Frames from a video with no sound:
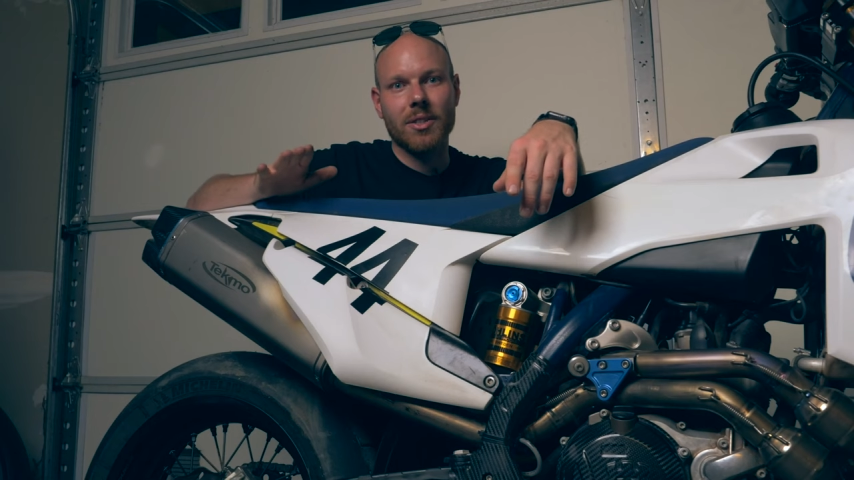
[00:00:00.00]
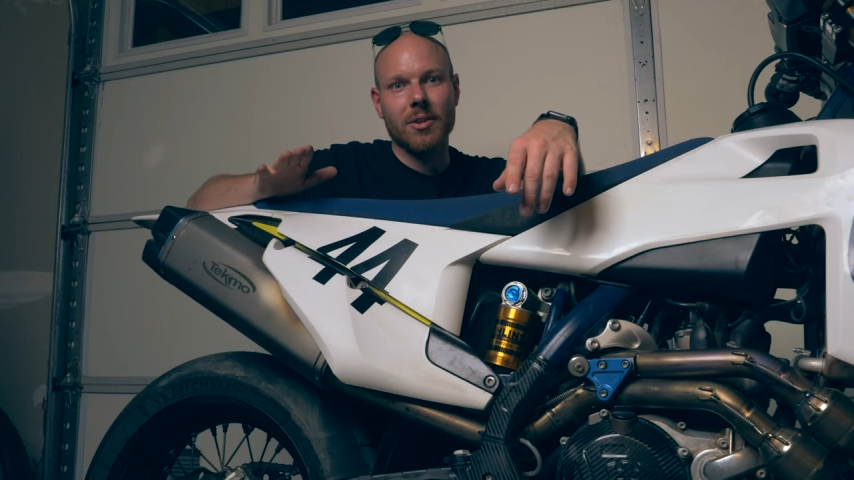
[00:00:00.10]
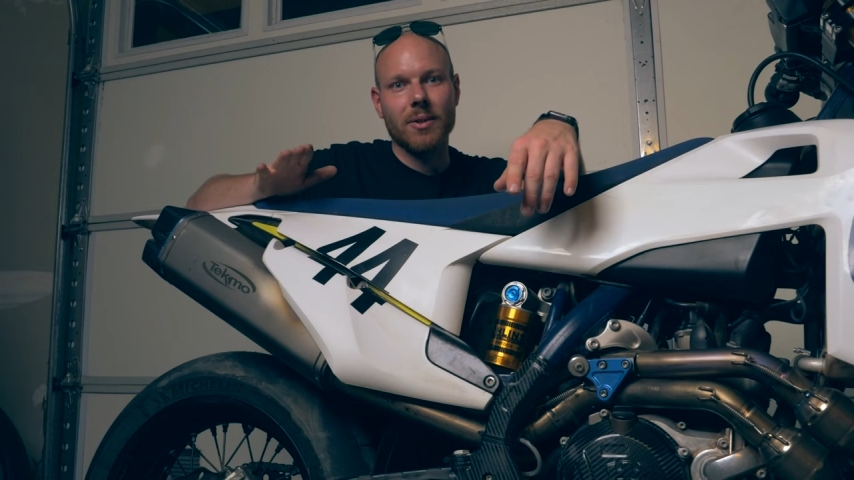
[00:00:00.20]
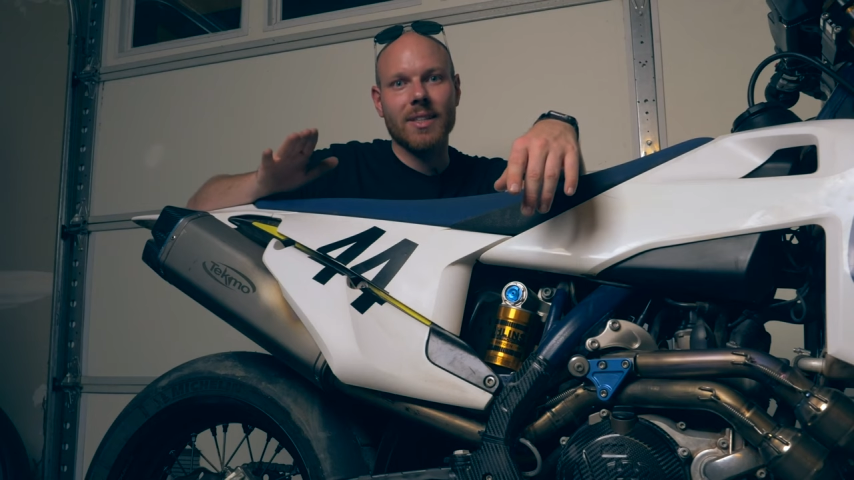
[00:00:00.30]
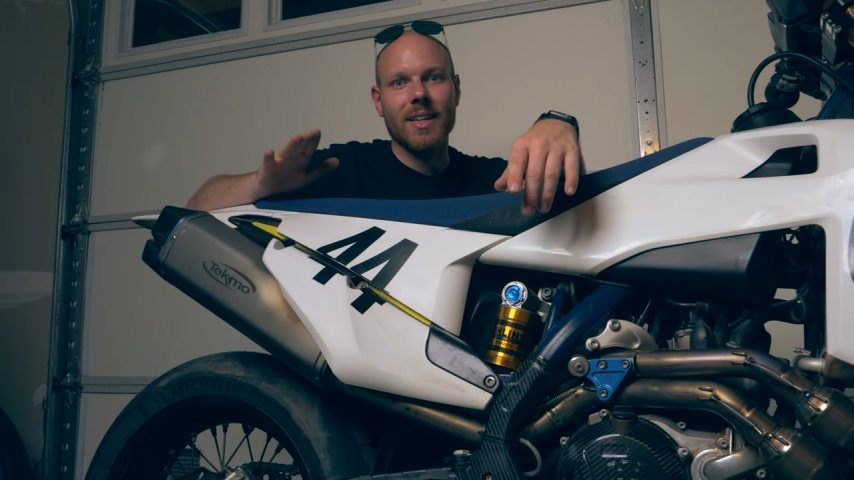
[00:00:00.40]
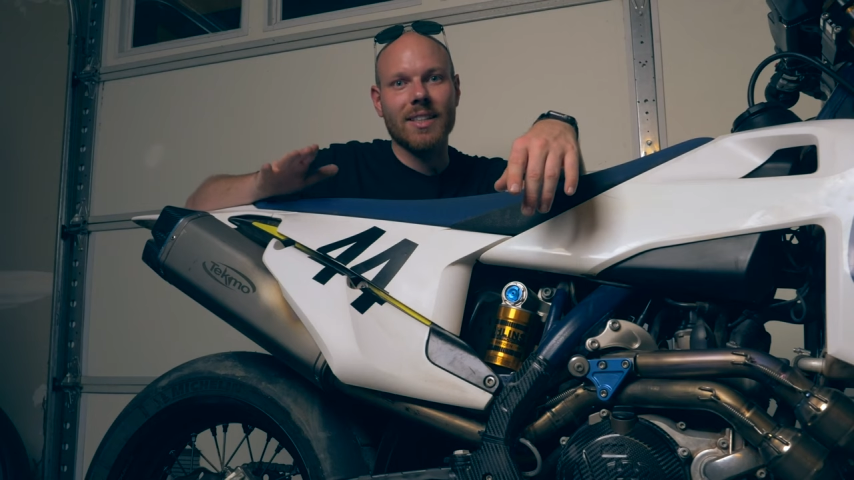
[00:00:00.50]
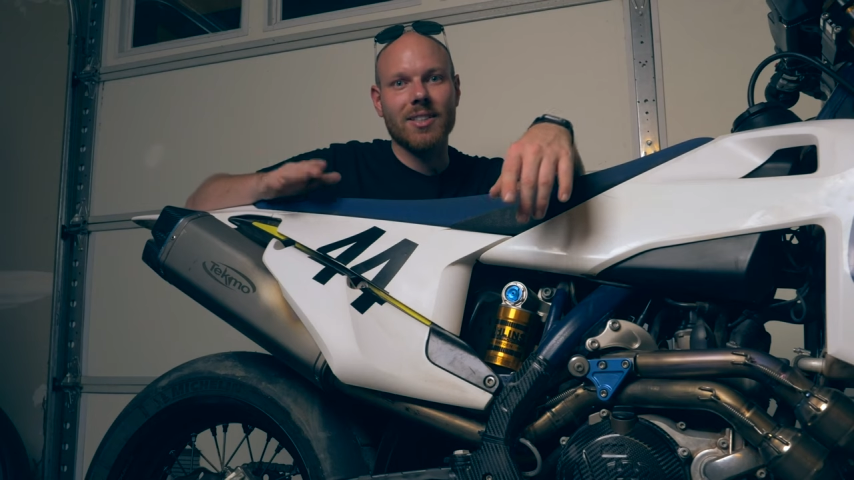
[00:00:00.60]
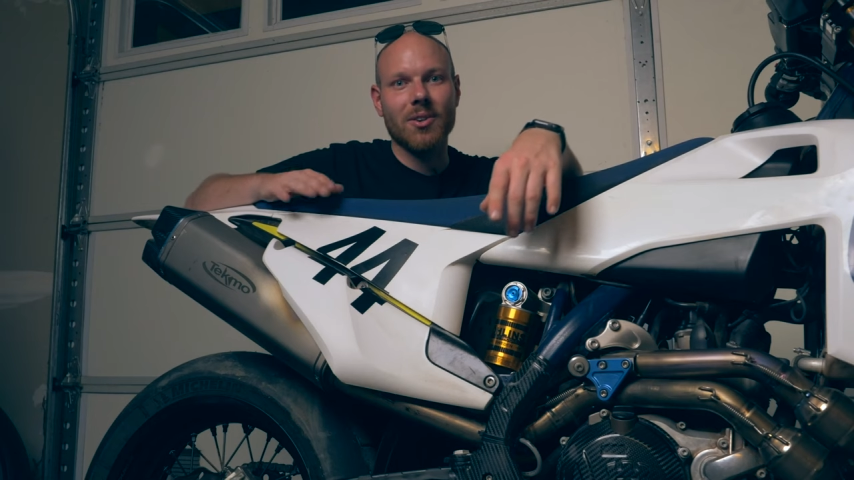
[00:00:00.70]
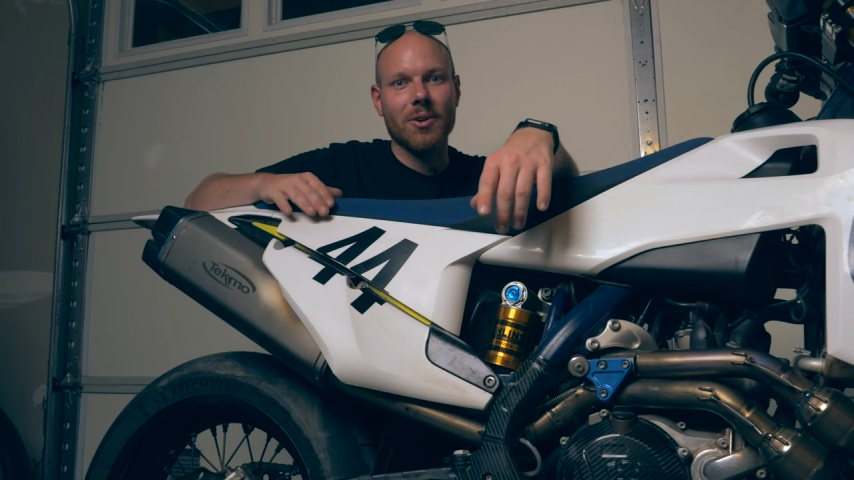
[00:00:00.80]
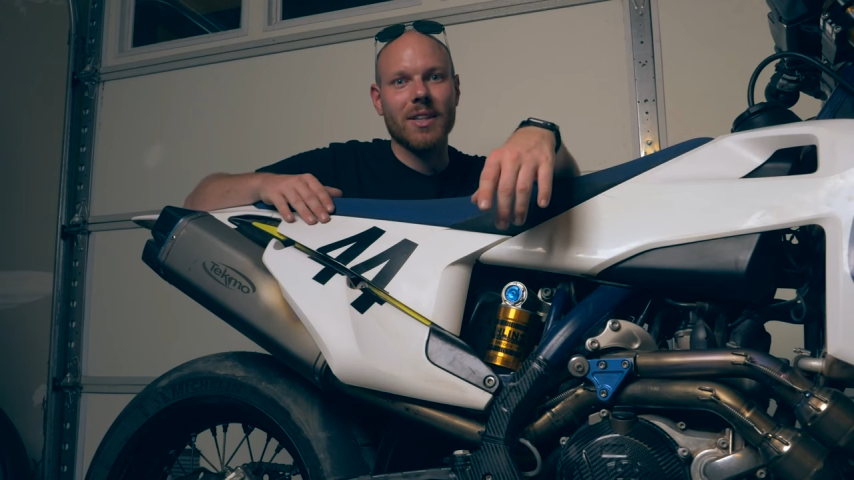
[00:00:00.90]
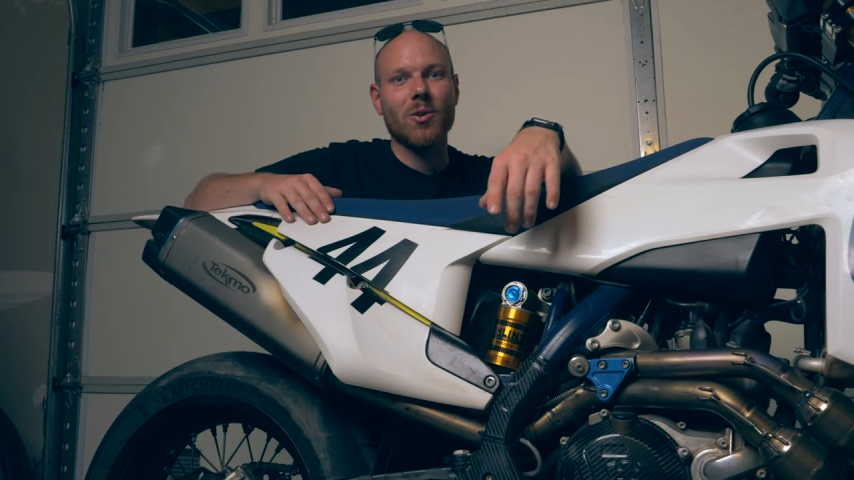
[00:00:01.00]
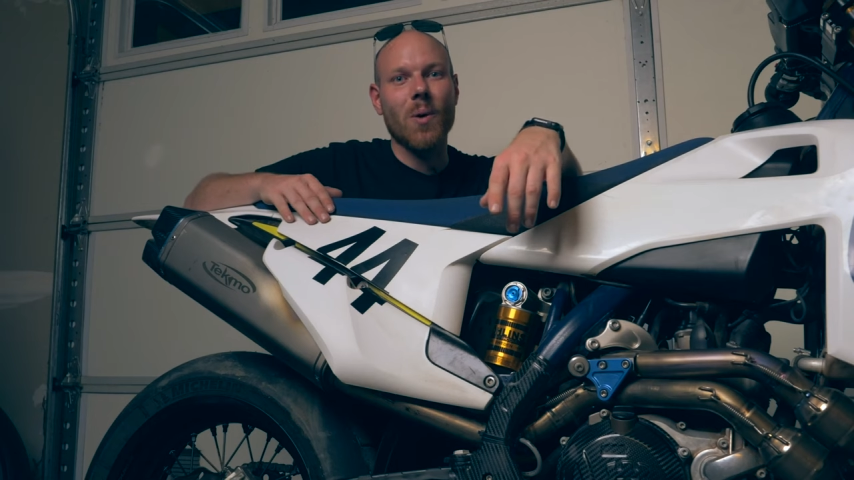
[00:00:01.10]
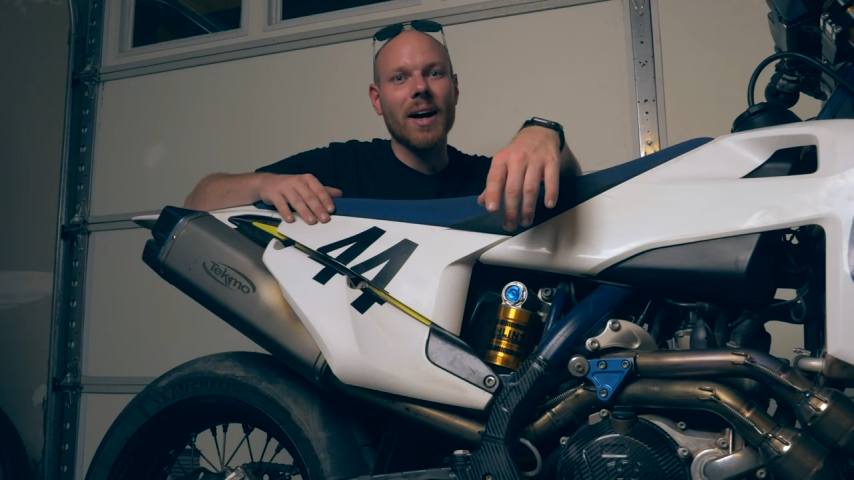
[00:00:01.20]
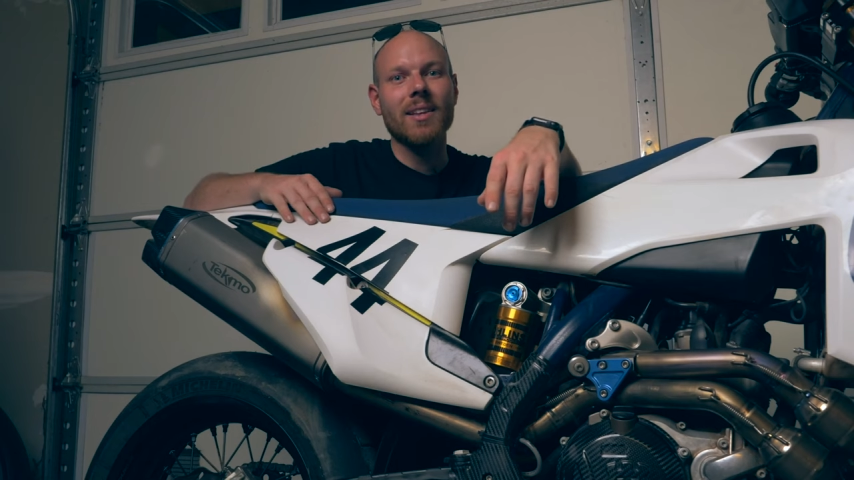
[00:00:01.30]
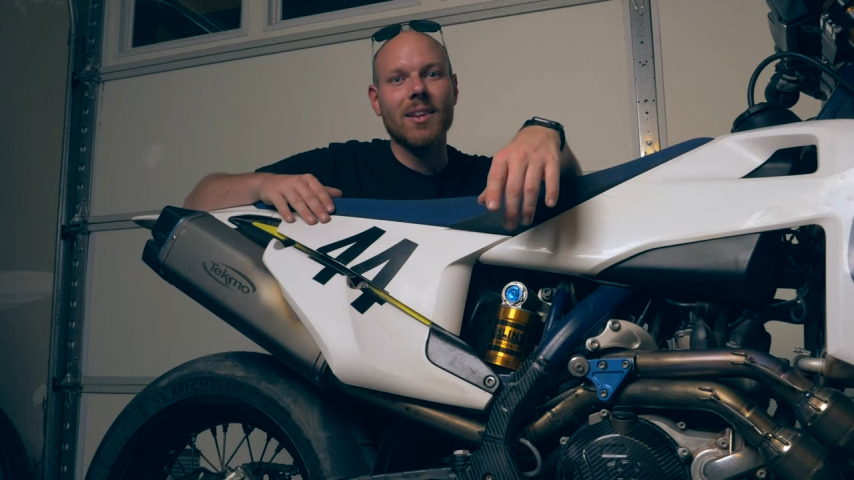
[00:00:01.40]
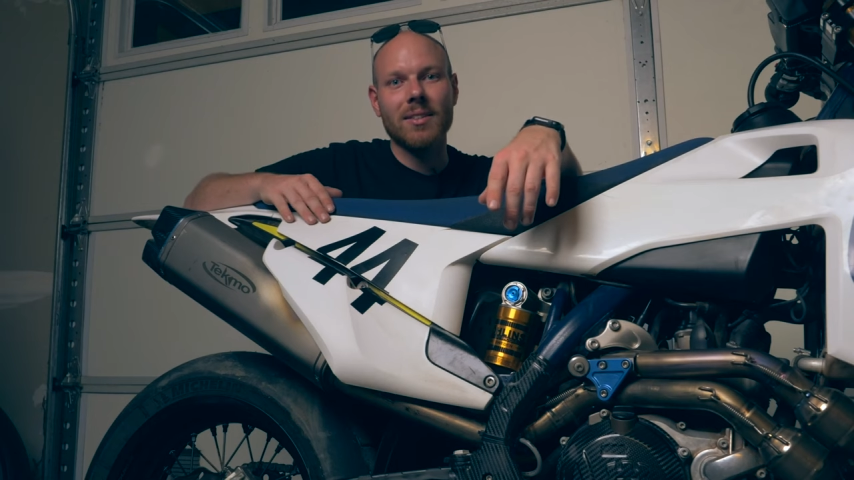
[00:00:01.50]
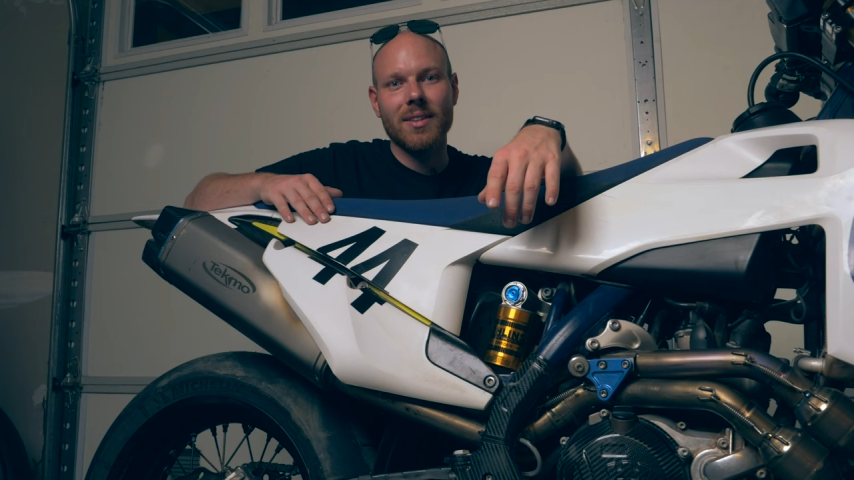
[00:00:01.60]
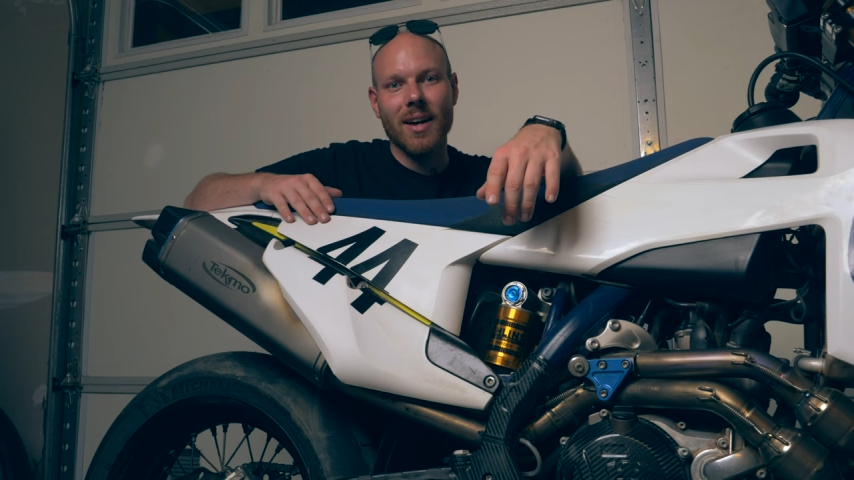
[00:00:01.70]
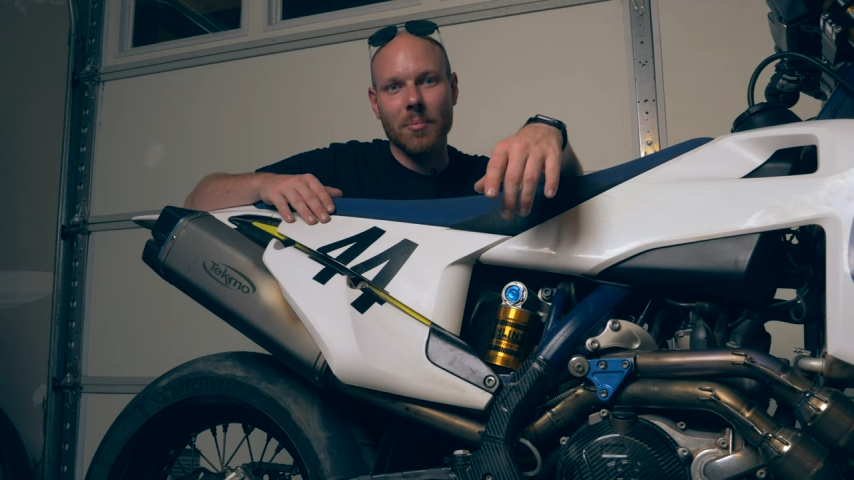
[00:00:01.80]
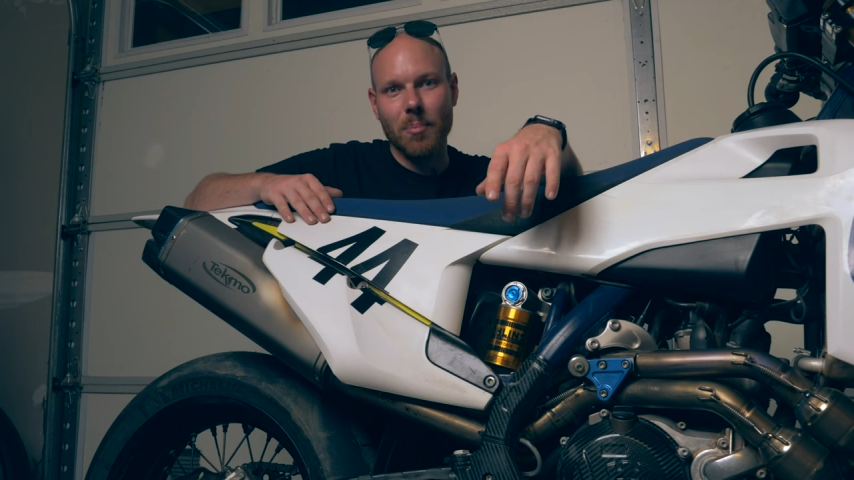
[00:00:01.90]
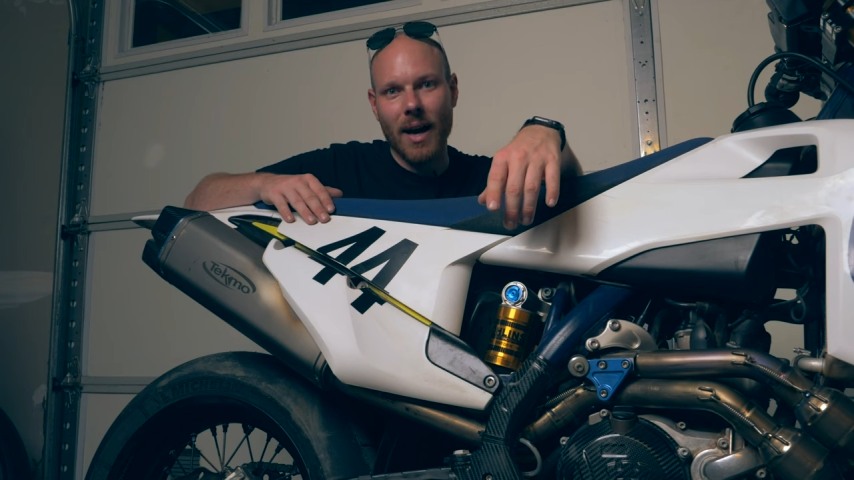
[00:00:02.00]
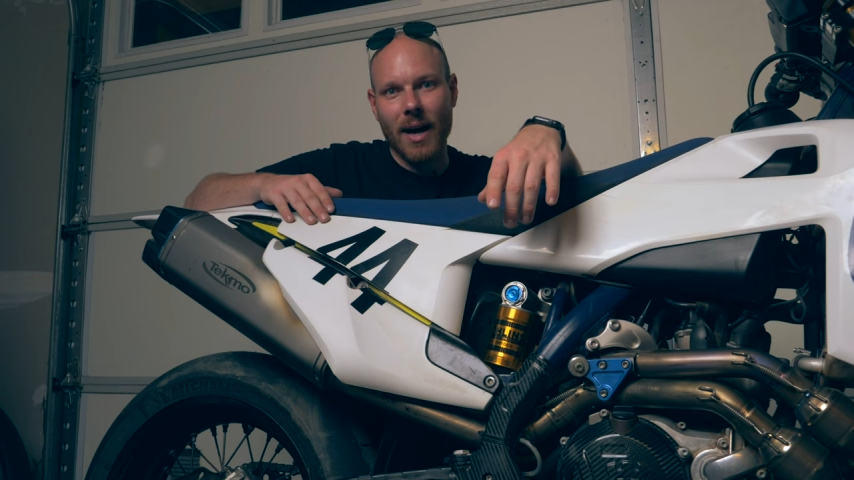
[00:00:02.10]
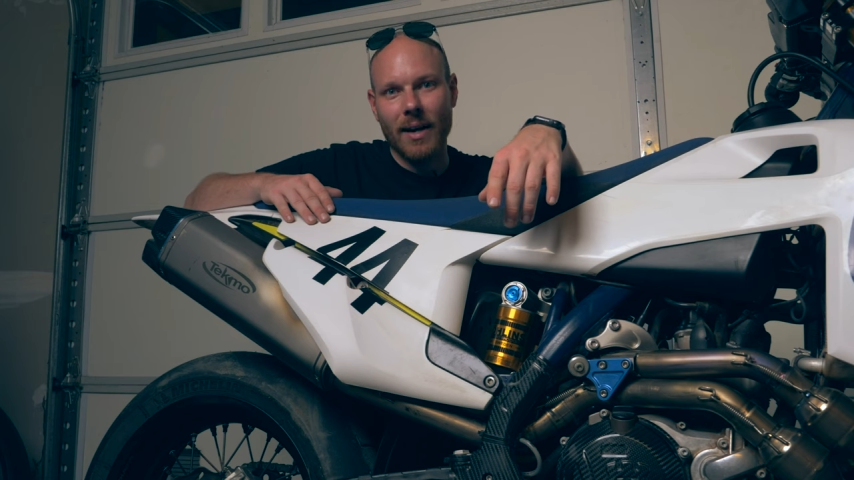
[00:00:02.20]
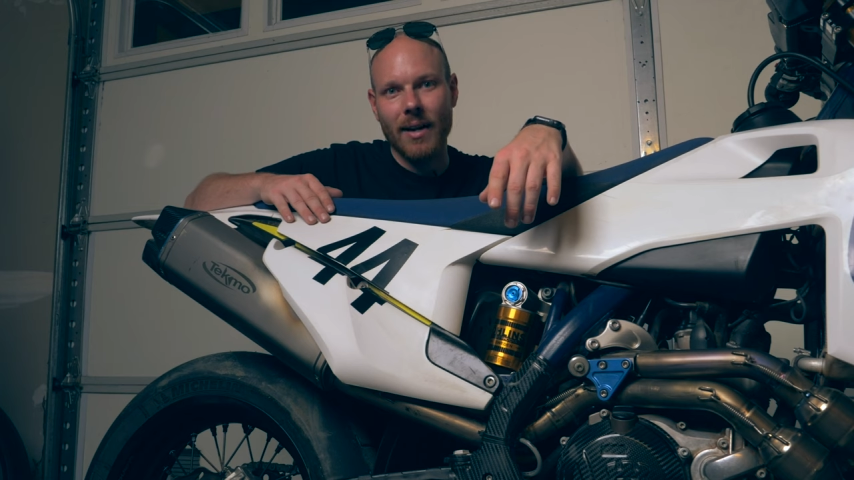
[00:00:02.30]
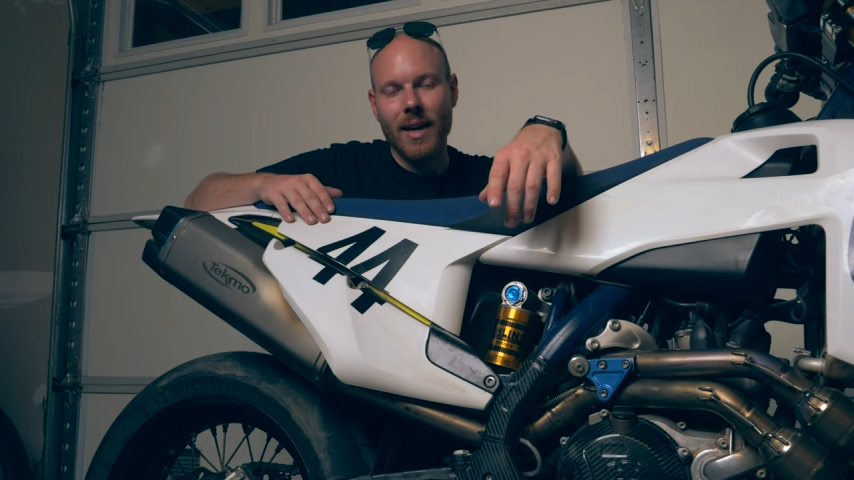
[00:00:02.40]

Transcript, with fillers: series that I started quite a long time back.